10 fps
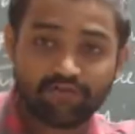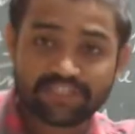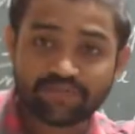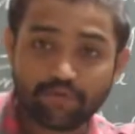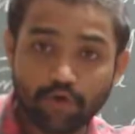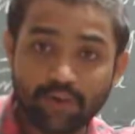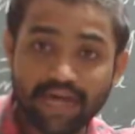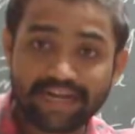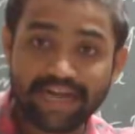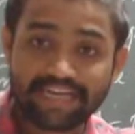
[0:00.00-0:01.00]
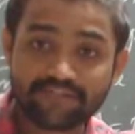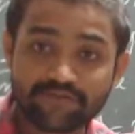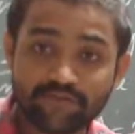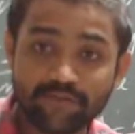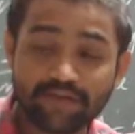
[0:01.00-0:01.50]
first formula and as
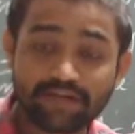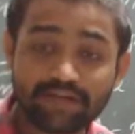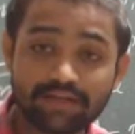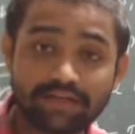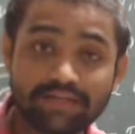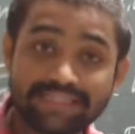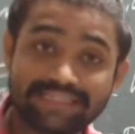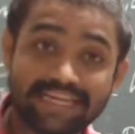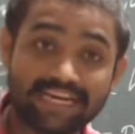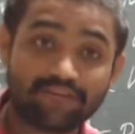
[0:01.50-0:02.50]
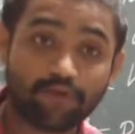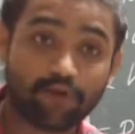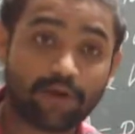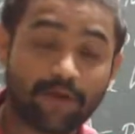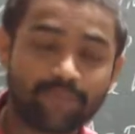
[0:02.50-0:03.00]
usual second
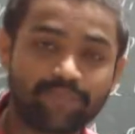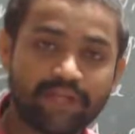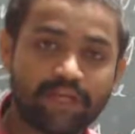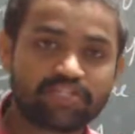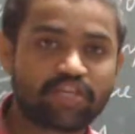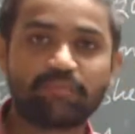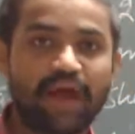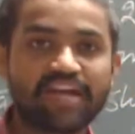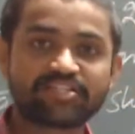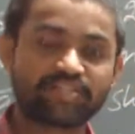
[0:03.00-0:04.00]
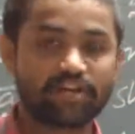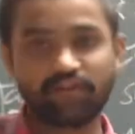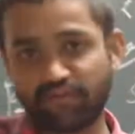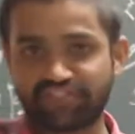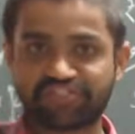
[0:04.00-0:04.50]
formula. Sir, battery sir,
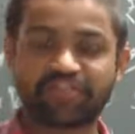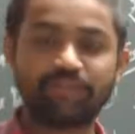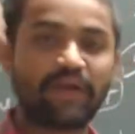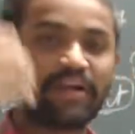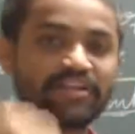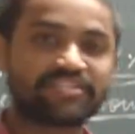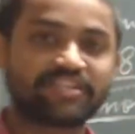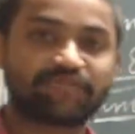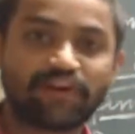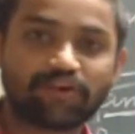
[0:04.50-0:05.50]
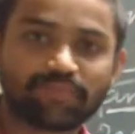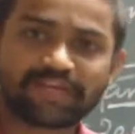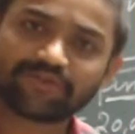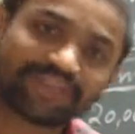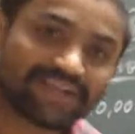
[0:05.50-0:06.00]
now first simple interest find out
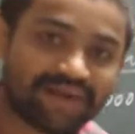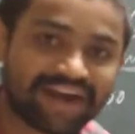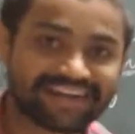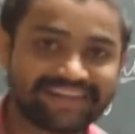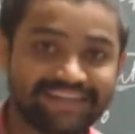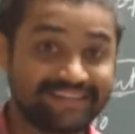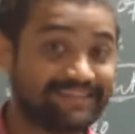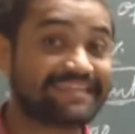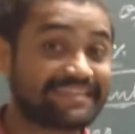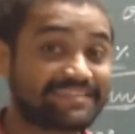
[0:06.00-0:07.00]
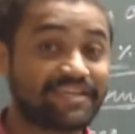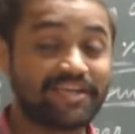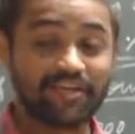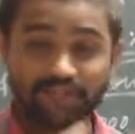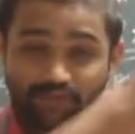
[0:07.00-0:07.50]
matter. That
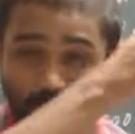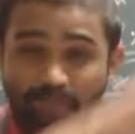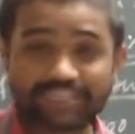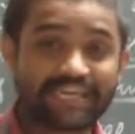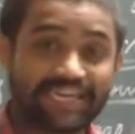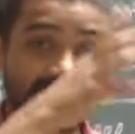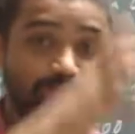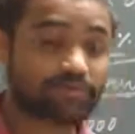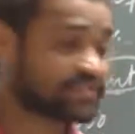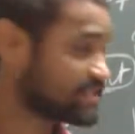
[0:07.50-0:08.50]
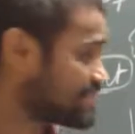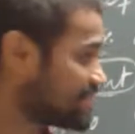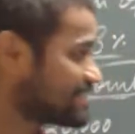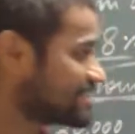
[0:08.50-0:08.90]
is so much lengthy process. Is it